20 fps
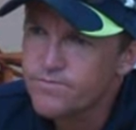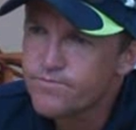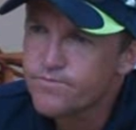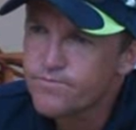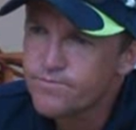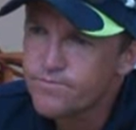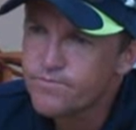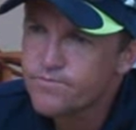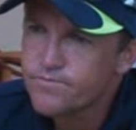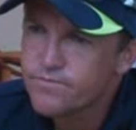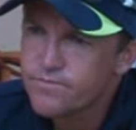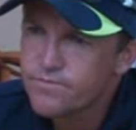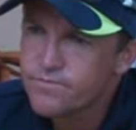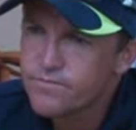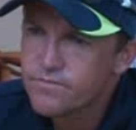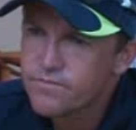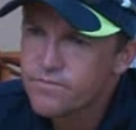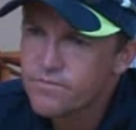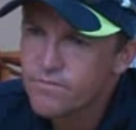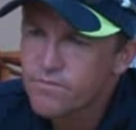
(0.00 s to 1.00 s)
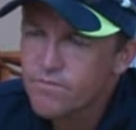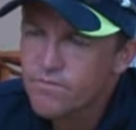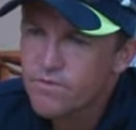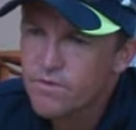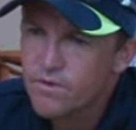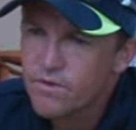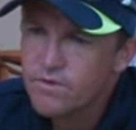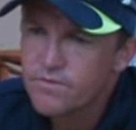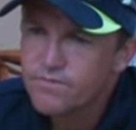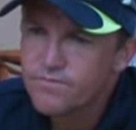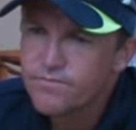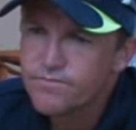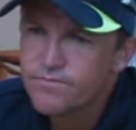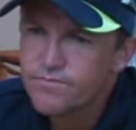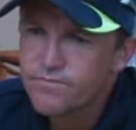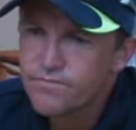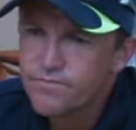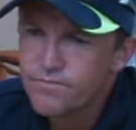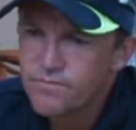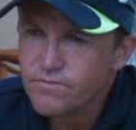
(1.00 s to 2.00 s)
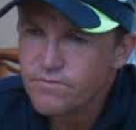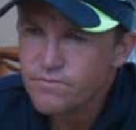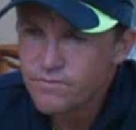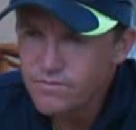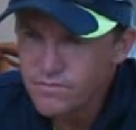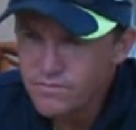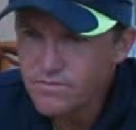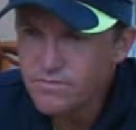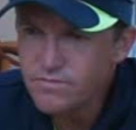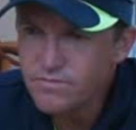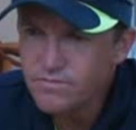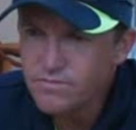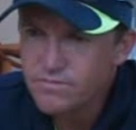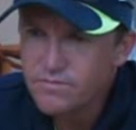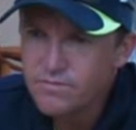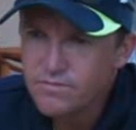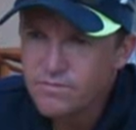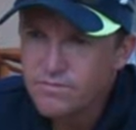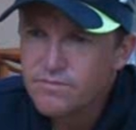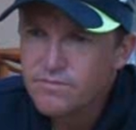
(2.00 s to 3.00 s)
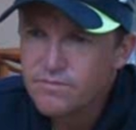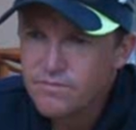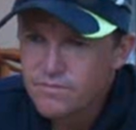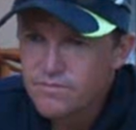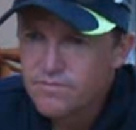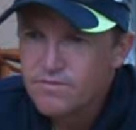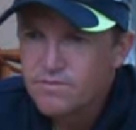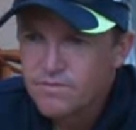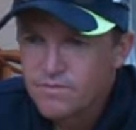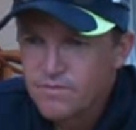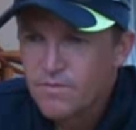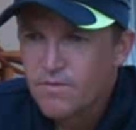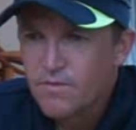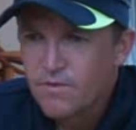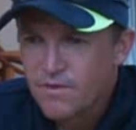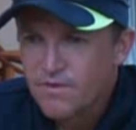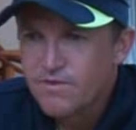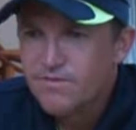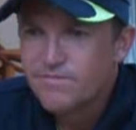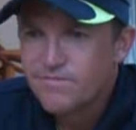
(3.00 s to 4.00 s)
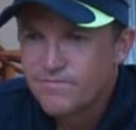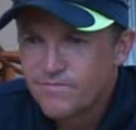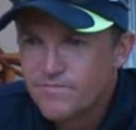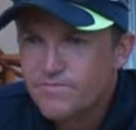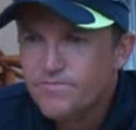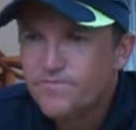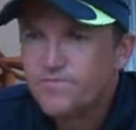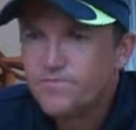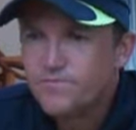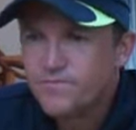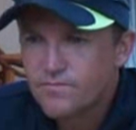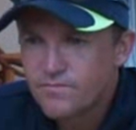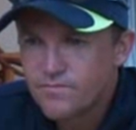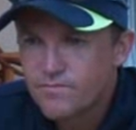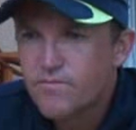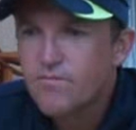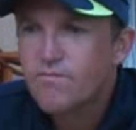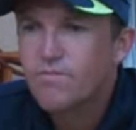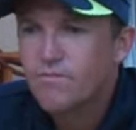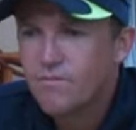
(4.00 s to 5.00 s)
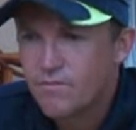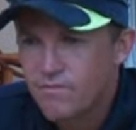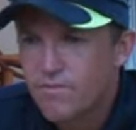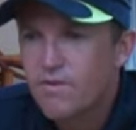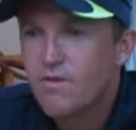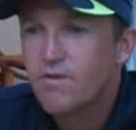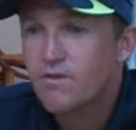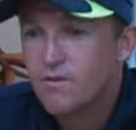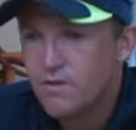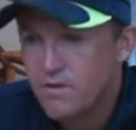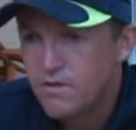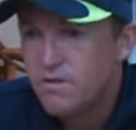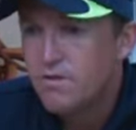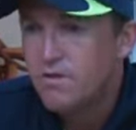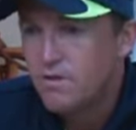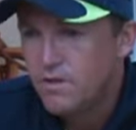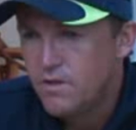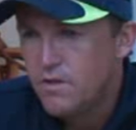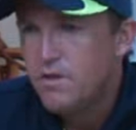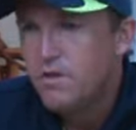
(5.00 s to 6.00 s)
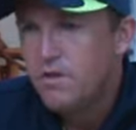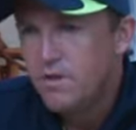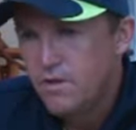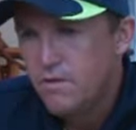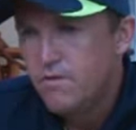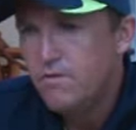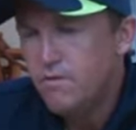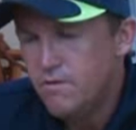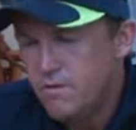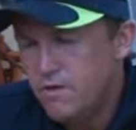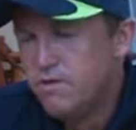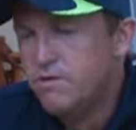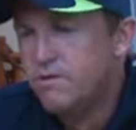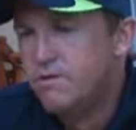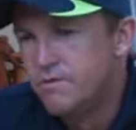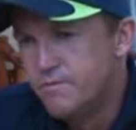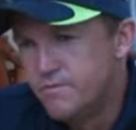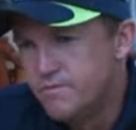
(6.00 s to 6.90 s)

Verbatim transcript: I thought in many ways, in a funny sort of microcosm of it, Stuart Broad's catch just a few balls after the one that, that had got away, uh, that